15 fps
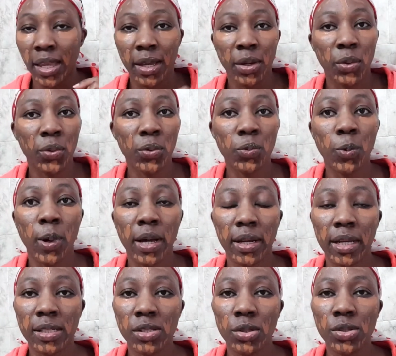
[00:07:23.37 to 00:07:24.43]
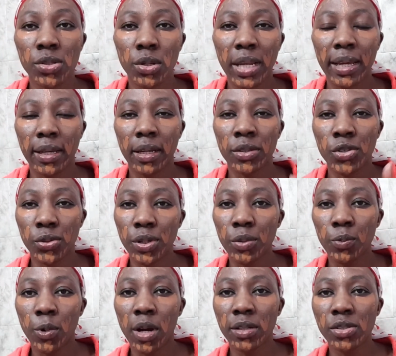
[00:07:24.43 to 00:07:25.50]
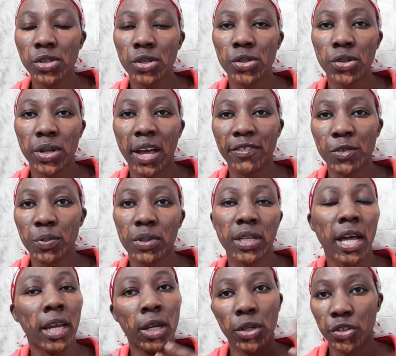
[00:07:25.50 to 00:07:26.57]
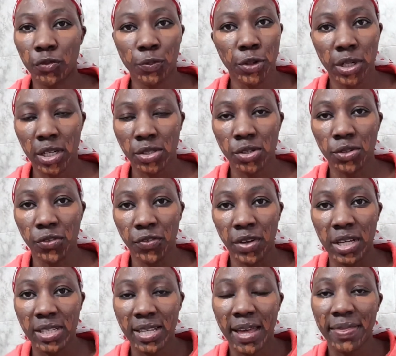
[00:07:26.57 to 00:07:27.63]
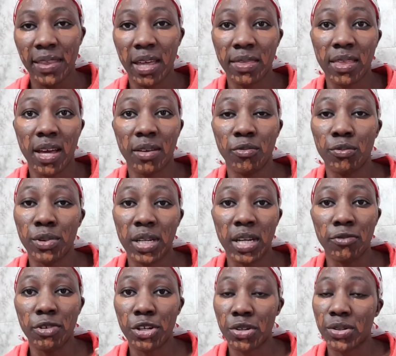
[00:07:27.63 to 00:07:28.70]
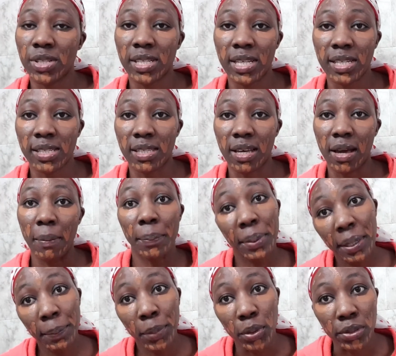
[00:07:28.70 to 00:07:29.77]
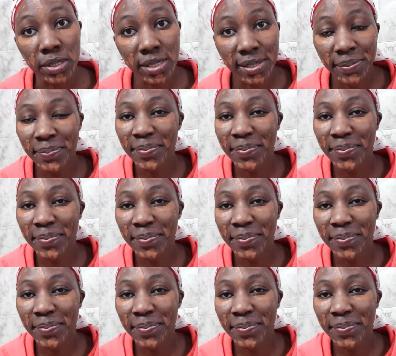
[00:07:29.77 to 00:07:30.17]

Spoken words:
good one. It's also like a 2-in-1, so you don't have to put a lot of products on your face, and then that really reduces the pimples.